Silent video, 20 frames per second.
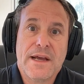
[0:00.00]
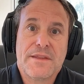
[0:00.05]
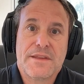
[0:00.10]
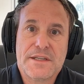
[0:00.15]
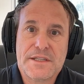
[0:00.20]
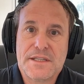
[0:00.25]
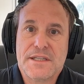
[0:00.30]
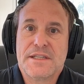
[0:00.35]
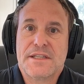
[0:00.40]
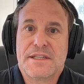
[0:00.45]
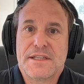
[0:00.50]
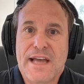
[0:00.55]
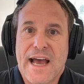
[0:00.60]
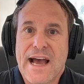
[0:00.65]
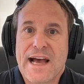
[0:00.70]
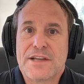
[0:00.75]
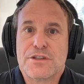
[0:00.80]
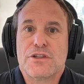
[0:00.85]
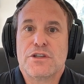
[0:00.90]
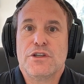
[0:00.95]
This is
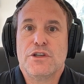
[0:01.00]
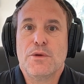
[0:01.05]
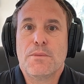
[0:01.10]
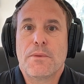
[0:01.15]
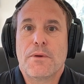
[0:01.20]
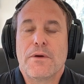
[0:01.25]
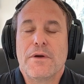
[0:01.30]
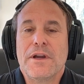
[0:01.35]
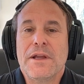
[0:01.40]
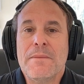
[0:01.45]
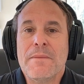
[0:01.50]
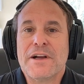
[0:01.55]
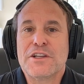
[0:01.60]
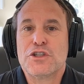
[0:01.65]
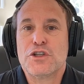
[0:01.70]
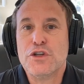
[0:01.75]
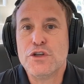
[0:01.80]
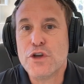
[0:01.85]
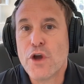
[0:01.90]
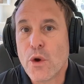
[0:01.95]
SaaS. You pretty
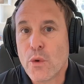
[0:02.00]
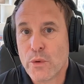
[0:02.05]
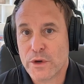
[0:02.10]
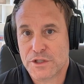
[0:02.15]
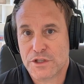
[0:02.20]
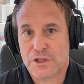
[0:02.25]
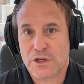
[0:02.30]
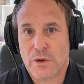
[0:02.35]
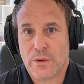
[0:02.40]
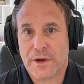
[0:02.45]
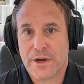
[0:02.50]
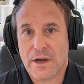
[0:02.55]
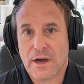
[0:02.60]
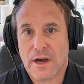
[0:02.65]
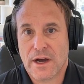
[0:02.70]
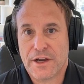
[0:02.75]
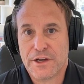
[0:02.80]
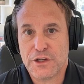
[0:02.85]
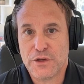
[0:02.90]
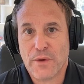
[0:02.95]
much know what's going
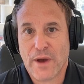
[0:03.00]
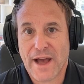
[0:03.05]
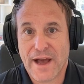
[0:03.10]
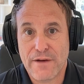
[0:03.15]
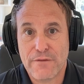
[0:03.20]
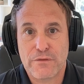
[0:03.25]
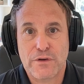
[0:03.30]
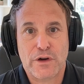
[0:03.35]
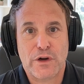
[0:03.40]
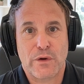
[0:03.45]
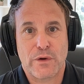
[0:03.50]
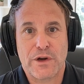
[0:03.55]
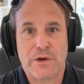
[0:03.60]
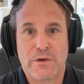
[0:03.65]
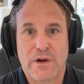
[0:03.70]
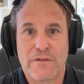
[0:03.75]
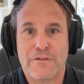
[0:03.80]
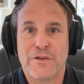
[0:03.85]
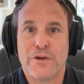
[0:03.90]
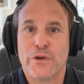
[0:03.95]
on. You have recurring
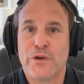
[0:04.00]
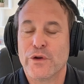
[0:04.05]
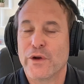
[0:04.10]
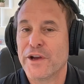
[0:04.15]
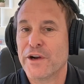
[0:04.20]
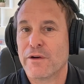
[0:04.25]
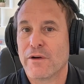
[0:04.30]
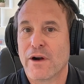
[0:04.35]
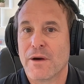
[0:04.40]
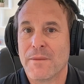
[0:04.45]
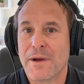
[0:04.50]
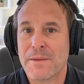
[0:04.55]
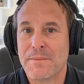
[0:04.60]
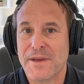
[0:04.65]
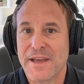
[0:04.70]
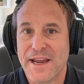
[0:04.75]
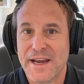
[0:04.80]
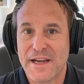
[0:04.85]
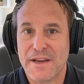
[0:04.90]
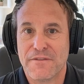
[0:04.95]
revenue. Your NRR might
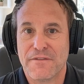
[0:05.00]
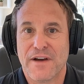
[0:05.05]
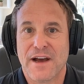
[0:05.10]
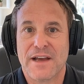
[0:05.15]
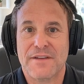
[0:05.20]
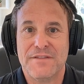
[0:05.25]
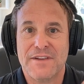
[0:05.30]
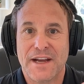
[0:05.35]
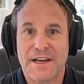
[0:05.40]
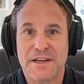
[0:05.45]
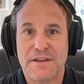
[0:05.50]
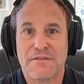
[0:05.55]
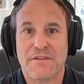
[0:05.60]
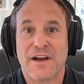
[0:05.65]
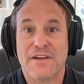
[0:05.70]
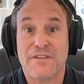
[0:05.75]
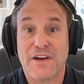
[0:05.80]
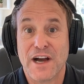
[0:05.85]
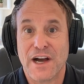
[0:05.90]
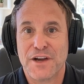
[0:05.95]
be 85,
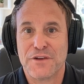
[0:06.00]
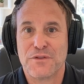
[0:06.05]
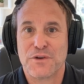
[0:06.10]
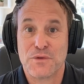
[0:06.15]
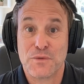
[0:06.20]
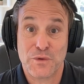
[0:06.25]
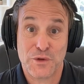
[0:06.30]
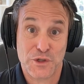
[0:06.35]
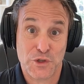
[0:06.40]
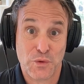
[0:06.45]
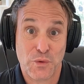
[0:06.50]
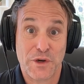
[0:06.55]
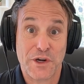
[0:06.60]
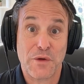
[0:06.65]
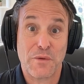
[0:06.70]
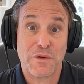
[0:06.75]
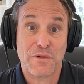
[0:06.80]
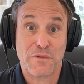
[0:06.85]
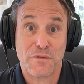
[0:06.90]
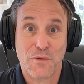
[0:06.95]
95, 100,
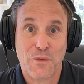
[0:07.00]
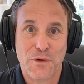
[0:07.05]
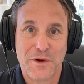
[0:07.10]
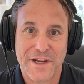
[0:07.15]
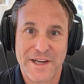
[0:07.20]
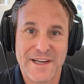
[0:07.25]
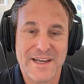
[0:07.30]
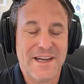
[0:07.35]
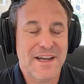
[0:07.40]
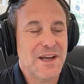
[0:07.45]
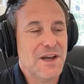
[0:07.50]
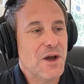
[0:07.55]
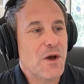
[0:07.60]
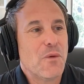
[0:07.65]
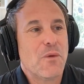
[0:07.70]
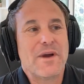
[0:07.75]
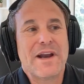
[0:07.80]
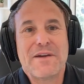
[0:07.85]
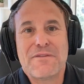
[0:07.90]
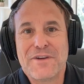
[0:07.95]
120, 140.
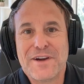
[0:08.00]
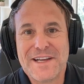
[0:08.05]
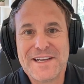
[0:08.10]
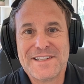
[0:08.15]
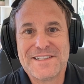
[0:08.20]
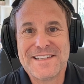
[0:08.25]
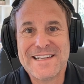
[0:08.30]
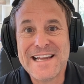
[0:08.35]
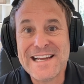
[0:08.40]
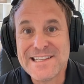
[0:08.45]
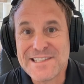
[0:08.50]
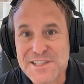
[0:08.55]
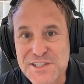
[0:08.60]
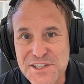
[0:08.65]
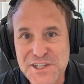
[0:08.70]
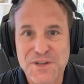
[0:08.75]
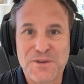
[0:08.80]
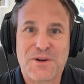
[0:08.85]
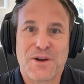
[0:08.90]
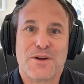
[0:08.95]
Whatever it is, it ain't
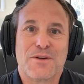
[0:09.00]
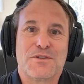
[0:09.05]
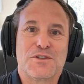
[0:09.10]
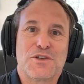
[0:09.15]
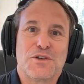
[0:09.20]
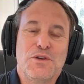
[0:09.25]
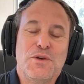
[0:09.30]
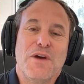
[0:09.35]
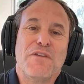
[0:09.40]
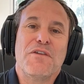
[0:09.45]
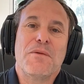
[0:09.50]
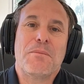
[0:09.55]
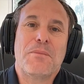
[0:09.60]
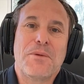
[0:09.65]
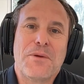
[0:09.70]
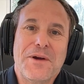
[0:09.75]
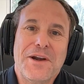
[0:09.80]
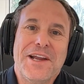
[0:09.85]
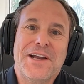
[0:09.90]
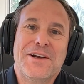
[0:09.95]
zero. So you have a
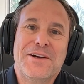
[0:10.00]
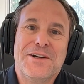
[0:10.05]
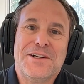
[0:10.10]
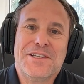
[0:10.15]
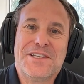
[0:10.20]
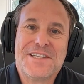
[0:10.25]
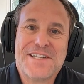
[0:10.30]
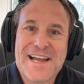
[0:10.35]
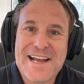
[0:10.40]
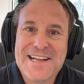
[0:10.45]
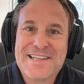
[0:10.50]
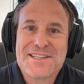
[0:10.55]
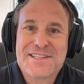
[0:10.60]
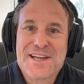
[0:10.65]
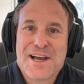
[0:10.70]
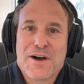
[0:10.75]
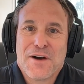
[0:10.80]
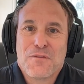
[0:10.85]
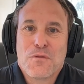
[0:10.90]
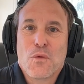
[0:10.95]
pretty good sense
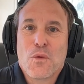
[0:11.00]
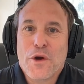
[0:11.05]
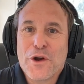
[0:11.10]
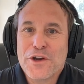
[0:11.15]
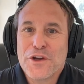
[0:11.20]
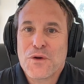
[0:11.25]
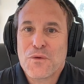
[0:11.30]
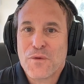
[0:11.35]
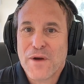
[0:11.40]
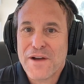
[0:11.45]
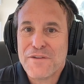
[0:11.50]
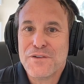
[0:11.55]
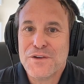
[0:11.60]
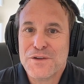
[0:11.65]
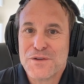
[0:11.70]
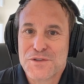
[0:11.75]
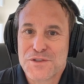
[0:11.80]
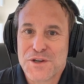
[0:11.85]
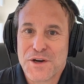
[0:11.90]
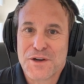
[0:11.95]
of where your
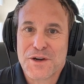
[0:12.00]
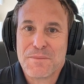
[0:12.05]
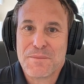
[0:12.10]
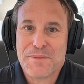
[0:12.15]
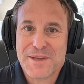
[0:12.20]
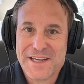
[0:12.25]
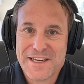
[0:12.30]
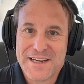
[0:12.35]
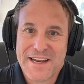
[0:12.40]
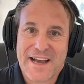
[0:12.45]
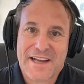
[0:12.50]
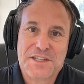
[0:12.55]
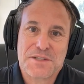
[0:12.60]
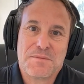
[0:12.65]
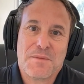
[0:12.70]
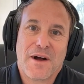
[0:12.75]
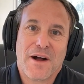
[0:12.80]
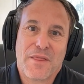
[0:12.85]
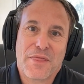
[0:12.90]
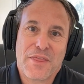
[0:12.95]
revenue is going to be next
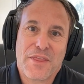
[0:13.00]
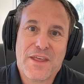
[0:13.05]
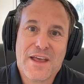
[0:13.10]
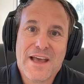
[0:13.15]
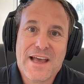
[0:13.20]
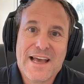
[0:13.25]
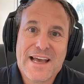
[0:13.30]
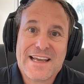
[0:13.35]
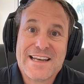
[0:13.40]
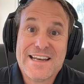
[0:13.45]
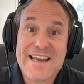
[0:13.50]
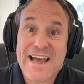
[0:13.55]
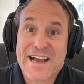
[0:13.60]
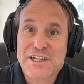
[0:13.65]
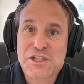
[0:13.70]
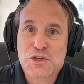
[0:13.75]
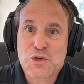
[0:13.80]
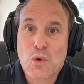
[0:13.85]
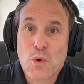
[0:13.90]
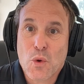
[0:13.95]
month,
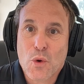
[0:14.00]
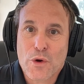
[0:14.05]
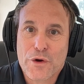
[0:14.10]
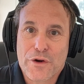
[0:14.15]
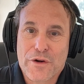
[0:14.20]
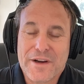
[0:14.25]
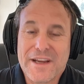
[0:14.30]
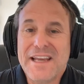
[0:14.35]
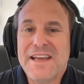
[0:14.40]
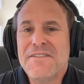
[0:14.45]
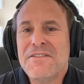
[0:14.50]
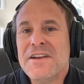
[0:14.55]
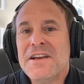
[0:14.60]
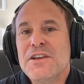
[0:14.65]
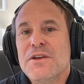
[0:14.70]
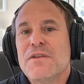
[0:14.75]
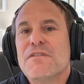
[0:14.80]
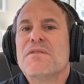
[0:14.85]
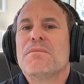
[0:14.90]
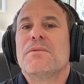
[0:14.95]
next quarter. Even
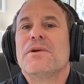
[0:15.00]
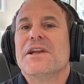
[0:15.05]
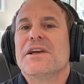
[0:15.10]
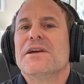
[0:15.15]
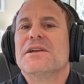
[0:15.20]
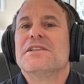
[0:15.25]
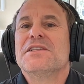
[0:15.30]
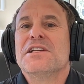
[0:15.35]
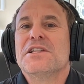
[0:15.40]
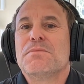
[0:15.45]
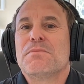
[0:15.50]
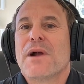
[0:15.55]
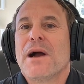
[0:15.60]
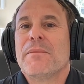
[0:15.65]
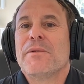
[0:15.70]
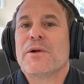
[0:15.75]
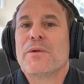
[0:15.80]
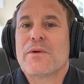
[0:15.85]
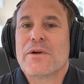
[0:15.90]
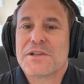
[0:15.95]
you have a pretty good sense
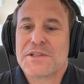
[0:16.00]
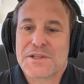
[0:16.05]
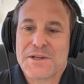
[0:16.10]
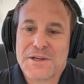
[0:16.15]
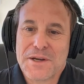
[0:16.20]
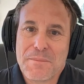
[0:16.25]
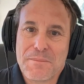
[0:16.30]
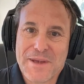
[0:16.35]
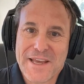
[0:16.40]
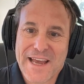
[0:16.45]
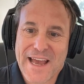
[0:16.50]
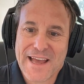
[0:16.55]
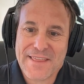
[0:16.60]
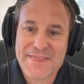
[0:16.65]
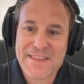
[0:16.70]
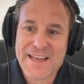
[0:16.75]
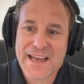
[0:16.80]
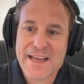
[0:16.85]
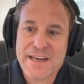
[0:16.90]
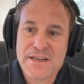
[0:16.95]
probably where it's going to be
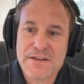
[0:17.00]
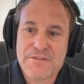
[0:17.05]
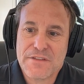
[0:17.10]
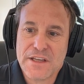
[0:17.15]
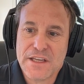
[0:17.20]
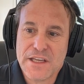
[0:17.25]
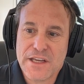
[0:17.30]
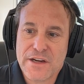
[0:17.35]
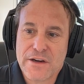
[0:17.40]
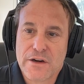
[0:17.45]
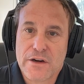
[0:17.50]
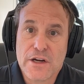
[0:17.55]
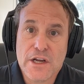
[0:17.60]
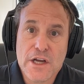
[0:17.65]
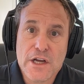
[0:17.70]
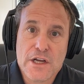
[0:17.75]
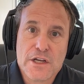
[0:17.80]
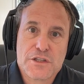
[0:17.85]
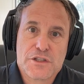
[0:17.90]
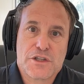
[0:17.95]
at the end of the year.
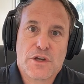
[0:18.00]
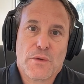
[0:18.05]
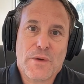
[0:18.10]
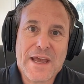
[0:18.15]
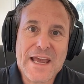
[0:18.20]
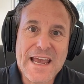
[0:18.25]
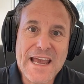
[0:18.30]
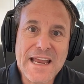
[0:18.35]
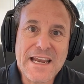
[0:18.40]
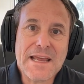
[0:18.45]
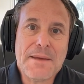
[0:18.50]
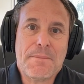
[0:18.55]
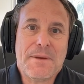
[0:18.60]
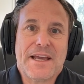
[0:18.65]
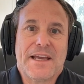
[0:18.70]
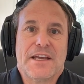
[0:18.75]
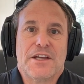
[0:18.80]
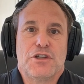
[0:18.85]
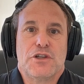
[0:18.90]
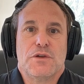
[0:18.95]
So any
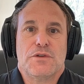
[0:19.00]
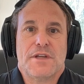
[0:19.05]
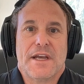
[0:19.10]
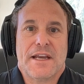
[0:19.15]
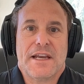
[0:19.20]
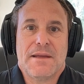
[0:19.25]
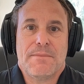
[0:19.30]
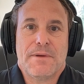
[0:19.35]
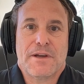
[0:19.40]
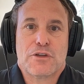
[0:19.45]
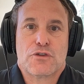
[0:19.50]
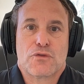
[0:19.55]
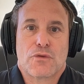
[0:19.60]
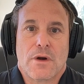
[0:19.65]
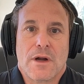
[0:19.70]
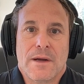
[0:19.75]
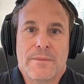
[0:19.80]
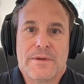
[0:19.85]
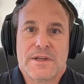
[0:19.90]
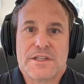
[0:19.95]
big issues, any big
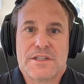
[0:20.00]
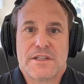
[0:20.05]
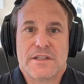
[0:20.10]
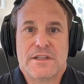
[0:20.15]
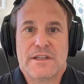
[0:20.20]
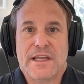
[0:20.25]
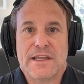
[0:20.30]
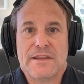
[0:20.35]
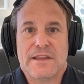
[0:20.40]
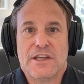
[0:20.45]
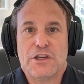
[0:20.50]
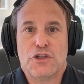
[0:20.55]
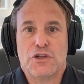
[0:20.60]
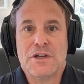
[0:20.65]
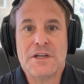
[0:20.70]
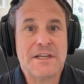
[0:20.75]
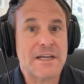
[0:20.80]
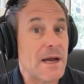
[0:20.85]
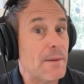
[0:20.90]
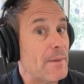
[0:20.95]
dramas, they
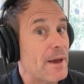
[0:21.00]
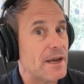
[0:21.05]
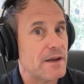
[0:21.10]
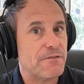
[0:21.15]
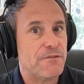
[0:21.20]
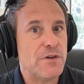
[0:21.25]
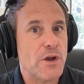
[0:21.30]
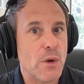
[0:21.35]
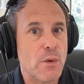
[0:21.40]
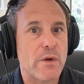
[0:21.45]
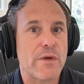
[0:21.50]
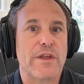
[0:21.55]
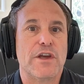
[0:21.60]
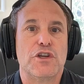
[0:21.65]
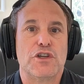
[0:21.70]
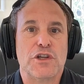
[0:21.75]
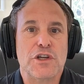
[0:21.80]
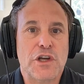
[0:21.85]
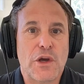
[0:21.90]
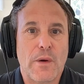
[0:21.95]
shouldn't come out of nowhere. They
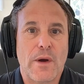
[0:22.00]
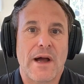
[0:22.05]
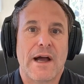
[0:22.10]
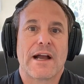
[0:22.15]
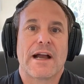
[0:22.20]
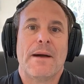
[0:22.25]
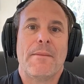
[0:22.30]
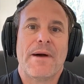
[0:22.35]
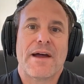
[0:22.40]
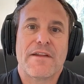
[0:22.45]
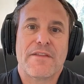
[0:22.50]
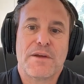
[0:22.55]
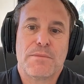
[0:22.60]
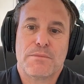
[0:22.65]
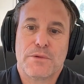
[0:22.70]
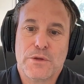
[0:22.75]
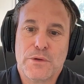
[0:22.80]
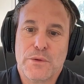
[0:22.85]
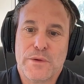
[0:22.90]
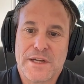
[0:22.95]
shouldn't come out of the
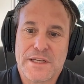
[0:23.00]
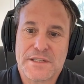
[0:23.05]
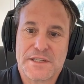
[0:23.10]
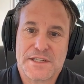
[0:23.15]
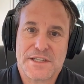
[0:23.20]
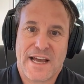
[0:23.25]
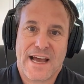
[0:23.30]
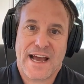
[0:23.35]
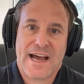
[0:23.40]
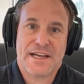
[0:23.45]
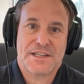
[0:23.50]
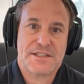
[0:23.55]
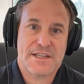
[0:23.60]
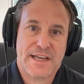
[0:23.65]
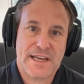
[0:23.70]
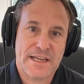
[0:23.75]
blue in SaaS.